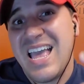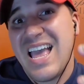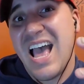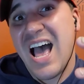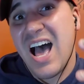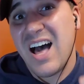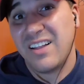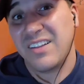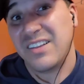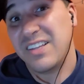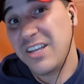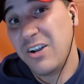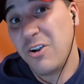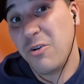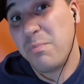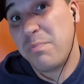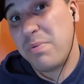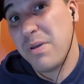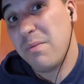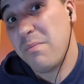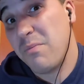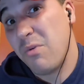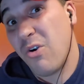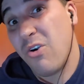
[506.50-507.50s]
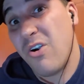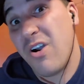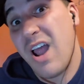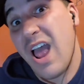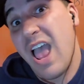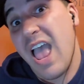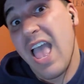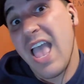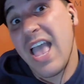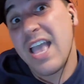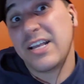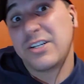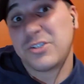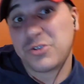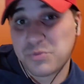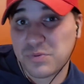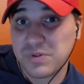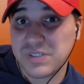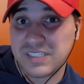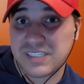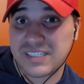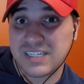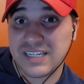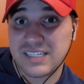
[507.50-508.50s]
a little bit more edge
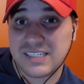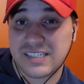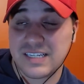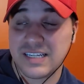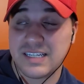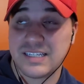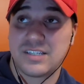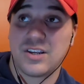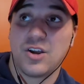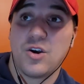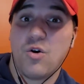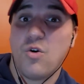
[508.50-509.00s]
resistant,